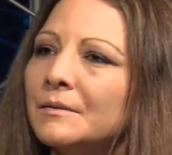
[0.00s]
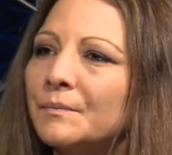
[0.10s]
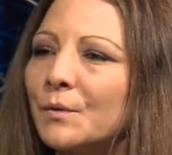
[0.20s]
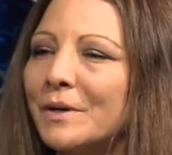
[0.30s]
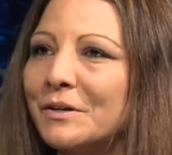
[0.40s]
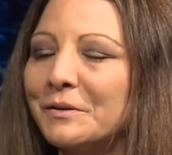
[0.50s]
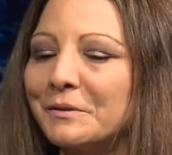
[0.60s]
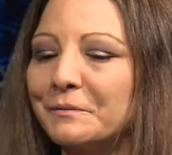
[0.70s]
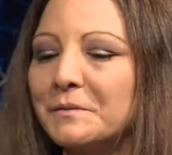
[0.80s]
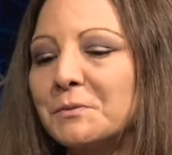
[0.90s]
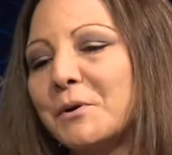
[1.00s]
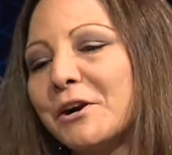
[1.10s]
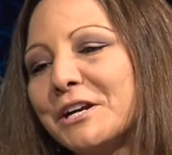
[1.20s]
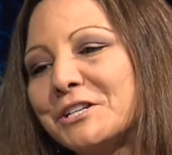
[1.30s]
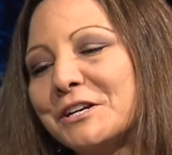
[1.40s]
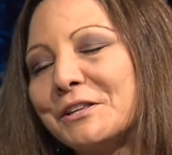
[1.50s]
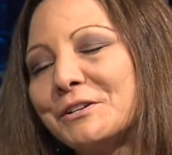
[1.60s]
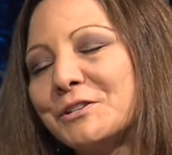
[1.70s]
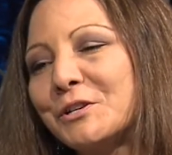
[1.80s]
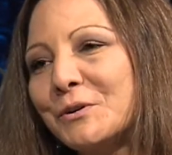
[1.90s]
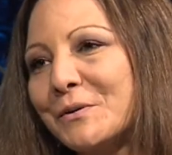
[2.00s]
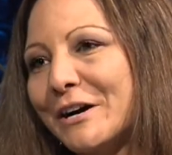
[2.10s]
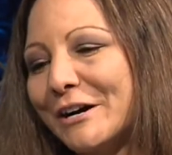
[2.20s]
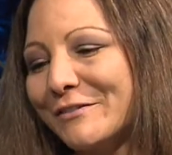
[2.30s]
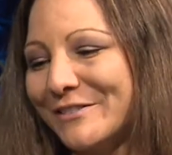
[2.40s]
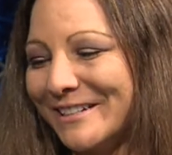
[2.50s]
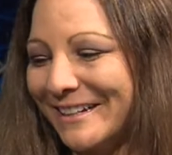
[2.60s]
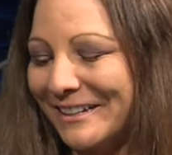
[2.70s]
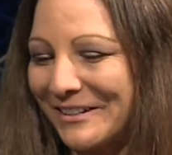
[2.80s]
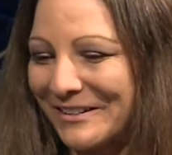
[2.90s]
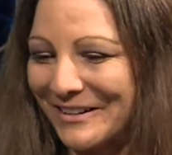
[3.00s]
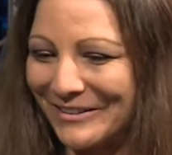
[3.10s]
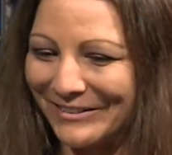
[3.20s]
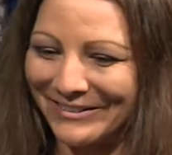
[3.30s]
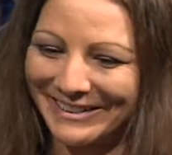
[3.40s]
We don't spar each other too often, you know.